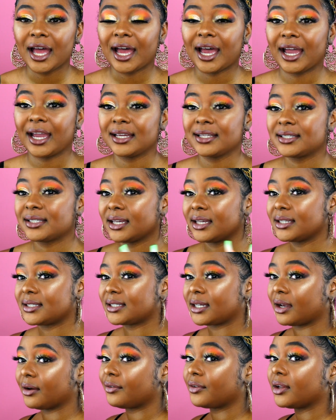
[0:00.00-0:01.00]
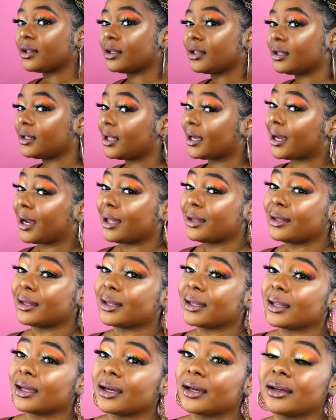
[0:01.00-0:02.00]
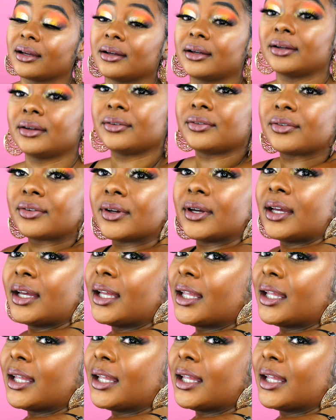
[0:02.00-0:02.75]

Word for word: I'd say definitely, like, I love,